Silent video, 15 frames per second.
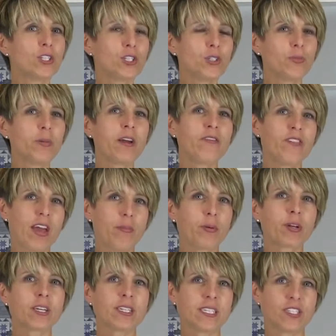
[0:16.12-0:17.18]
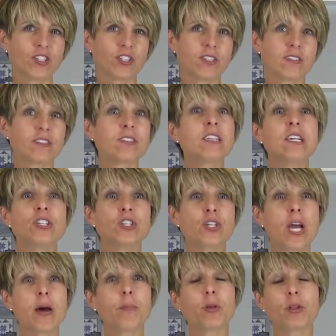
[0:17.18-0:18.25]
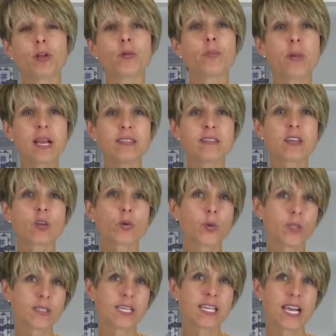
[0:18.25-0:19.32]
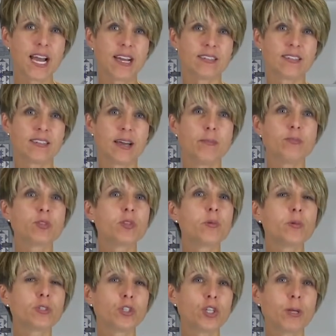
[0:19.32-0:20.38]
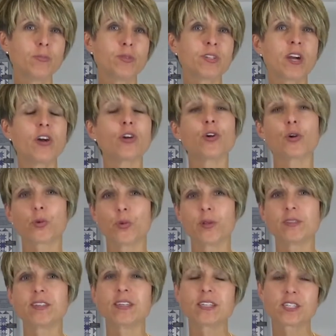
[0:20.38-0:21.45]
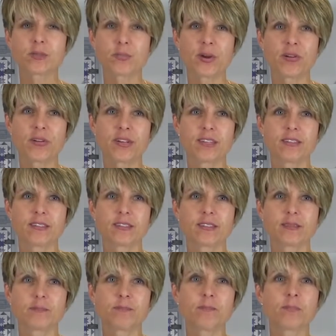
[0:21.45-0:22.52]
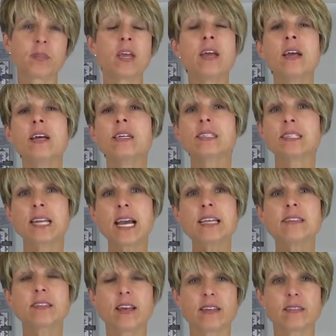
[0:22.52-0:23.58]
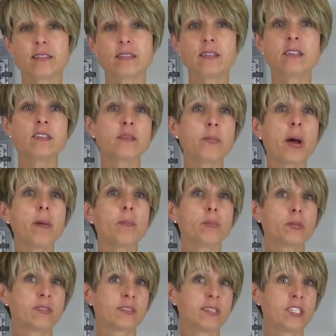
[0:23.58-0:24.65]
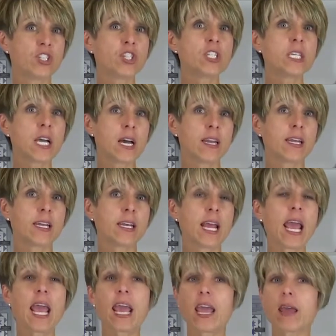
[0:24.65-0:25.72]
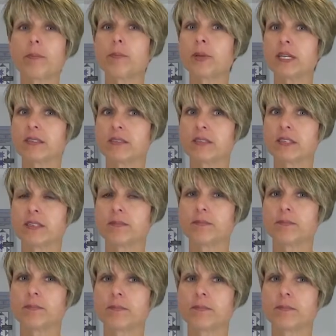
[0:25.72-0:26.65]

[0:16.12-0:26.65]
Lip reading: to you by Fabric Editions to help you learn basic quilting concepts that will jumpstart your quilting experience. Today's lesson is about precision cutting and piecing.